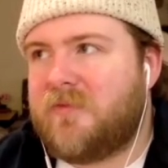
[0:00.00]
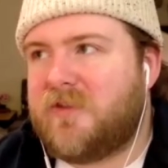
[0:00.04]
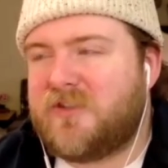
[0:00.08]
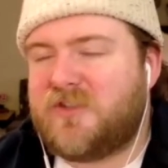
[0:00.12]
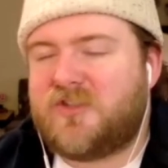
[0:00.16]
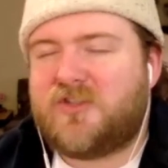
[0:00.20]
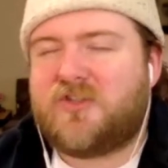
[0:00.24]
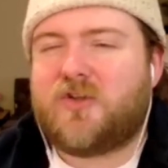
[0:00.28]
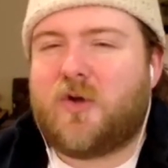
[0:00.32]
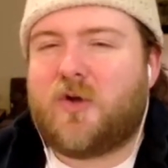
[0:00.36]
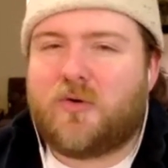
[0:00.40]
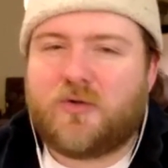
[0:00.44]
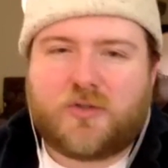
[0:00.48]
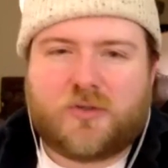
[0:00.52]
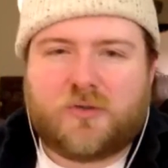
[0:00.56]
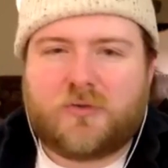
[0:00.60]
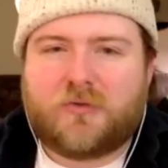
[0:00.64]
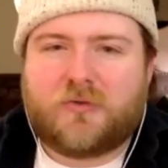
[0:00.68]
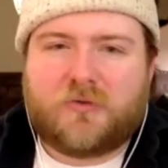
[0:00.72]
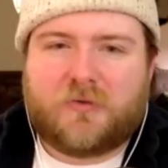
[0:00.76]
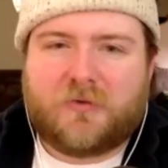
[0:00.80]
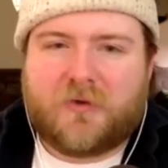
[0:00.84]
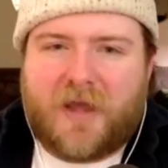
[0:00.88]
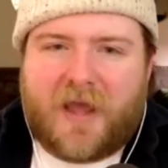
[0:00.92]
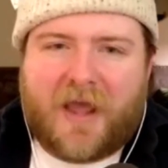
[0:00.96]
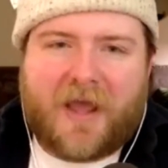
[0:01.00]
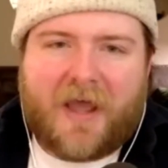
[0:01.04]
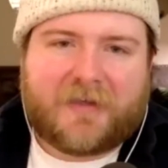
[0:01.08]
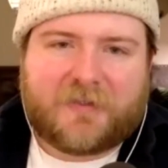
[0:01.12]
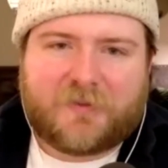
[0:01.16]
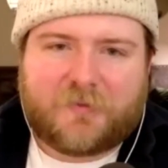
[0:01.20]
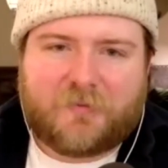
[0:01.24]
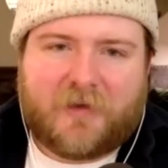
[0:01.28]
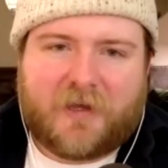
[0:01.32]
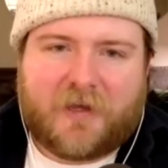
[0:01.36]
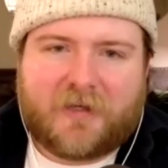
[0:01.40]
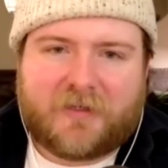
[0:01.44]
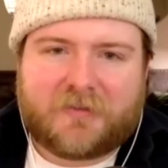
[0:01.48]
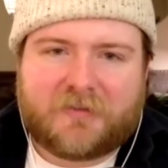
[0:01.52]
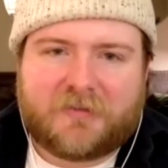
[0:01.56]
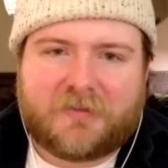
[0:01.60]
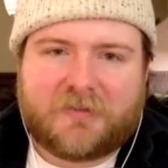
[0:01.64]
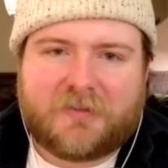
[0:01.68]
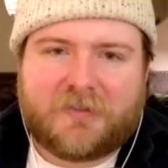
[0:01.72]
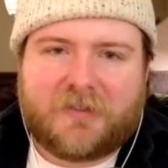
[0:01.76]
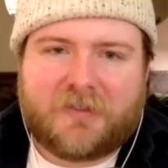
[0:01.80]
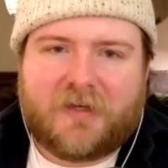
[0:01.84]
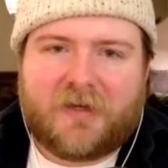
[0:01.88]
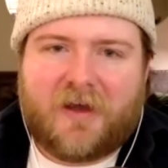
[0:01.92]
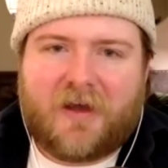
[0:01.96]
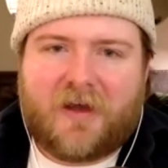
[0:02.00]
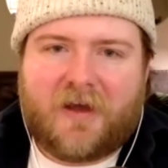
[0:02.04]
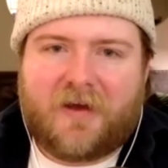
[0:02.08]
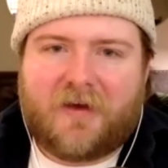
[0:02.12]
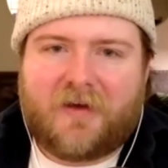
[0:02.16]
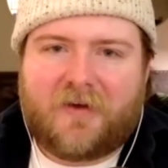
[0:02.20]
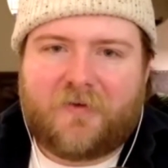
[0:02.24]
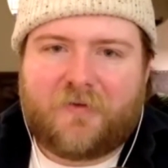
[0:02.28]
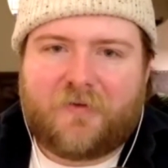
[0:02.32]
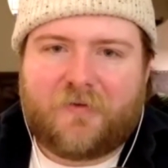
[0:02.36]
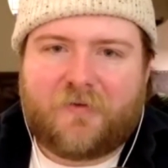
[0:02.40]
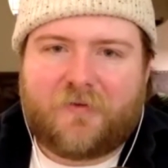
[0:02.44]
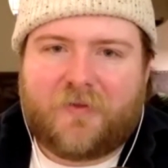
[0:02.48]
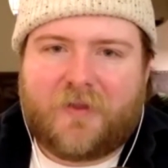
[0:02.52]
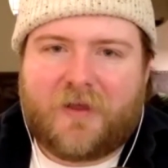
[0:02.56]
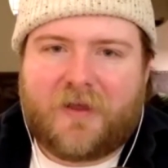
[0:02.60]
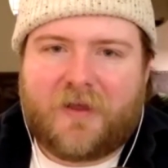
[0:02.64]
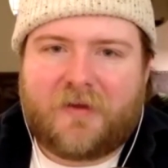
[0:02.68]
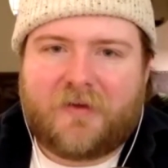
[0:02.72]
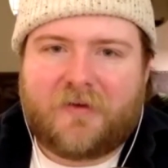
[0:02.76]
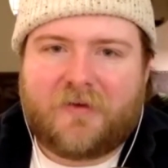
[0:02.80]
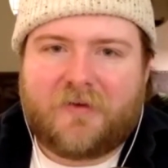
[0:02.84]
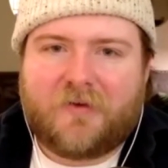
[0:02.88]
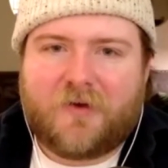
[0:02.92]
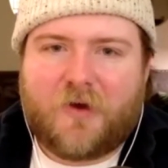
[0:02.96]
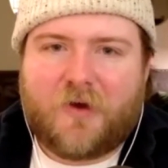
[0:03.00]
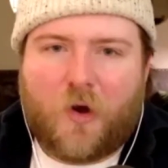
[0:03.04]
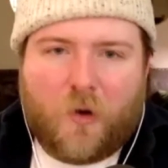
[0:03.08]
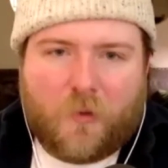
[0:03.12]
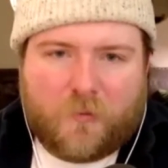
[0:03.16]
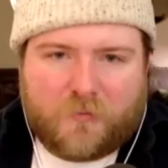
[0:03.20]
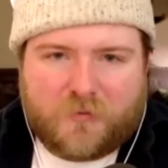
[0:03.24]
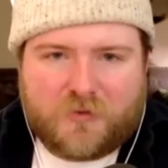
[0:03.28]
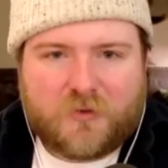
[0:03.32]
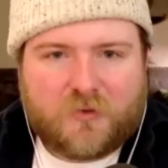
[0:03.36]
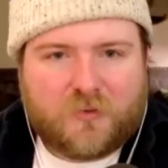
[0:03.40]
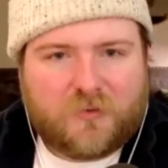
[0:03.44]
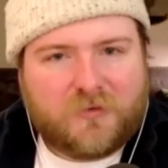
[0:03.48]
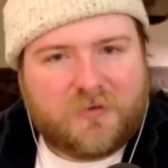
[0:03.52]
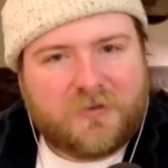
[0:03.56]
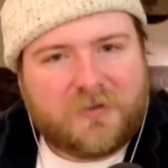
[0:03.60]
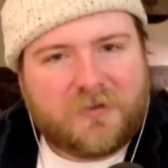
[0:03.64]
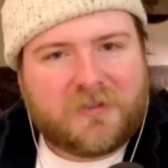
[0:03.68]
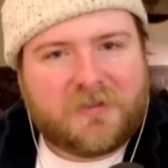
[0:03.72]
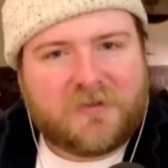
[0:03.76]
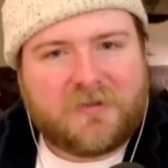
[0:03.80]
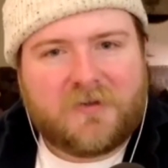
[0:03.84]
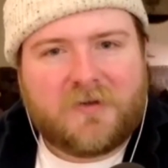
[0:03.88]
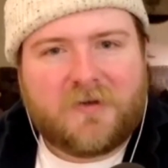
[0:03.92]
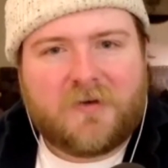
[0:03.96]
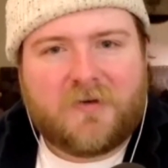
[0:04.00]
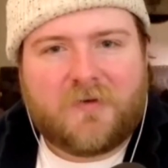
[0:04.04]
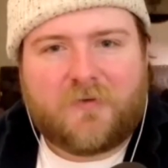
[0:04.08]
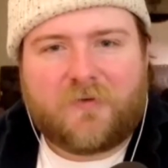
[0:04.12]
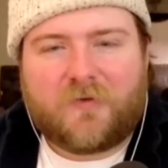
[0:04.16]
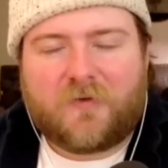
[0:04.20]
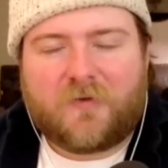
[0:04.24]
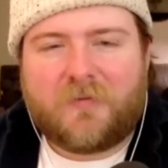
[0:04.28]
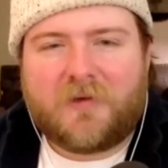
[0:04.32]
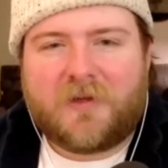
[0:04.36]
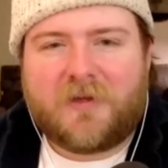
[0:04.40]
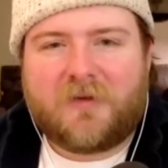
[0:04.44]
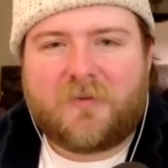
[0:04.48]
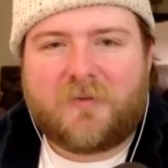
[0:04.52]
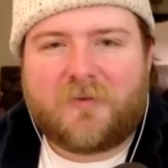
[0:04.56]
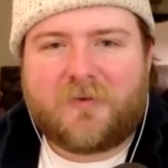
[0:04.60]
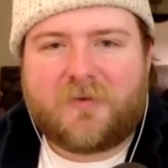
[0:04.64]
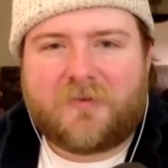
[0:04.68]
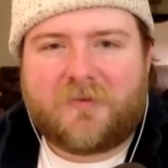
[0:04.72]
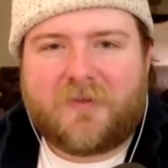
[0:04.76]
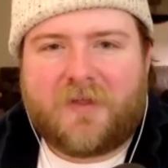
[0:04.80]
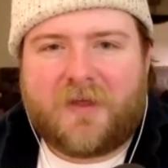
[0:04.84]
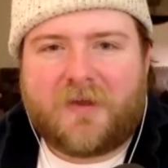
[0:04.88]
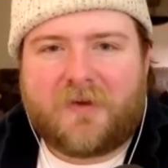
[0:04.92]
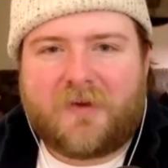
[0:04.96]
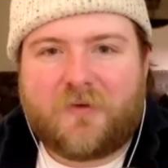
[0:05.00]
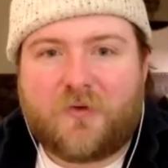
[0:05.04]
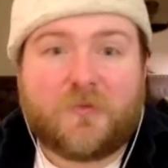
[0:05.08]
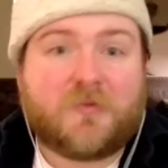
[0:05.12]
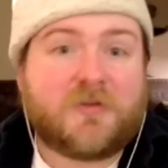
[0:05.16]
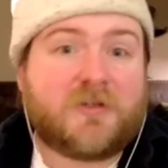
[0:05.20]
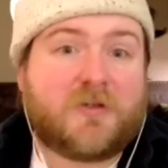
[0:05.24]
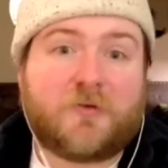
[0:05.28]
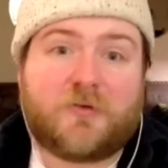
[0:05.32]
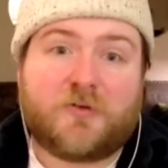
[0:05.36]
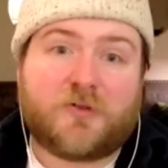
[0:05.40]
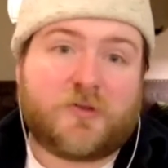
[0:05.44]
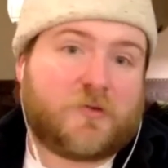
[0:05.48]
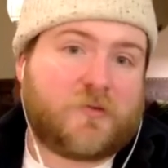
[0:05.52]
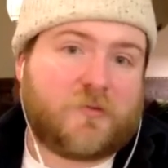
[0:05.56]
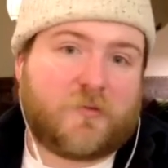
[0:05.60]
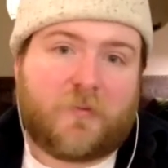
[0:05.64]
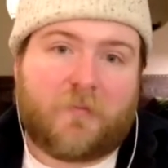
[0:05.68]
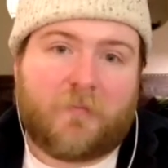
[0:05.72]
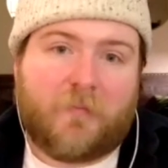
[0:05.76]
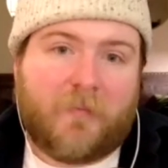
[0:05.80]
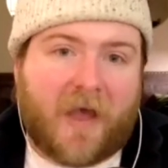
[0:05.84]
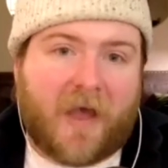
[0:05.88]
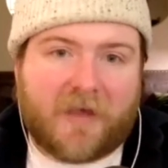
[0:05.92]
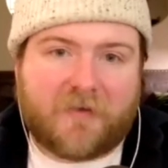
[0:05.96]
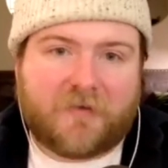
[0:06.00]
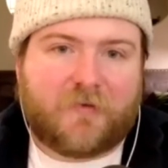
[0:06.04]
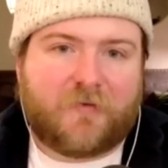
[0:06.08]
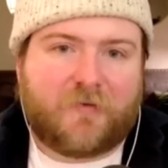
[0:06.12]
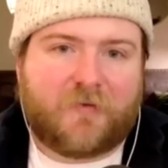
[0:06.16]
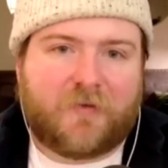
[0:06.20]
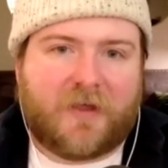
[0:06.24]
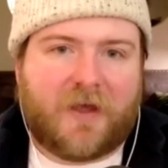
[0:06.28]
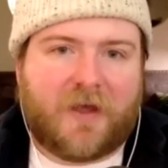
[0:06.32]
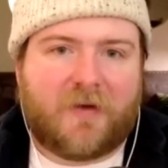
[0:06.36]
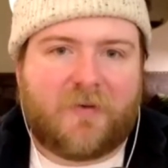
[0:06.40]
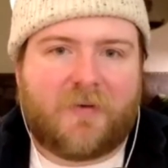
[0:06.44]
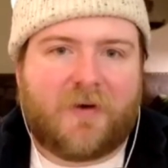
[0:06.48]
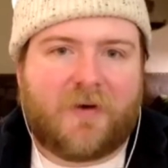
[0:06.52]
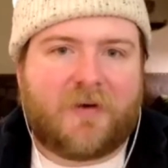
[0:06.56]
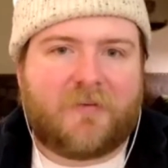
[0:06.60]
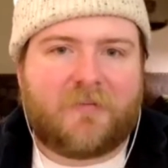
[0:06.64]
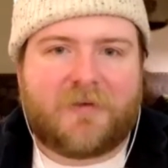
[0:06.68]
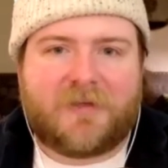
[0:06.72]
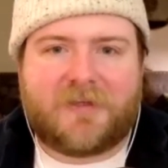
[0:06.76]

social aspect of like homeschooling for me was like group solutions massive for that, right?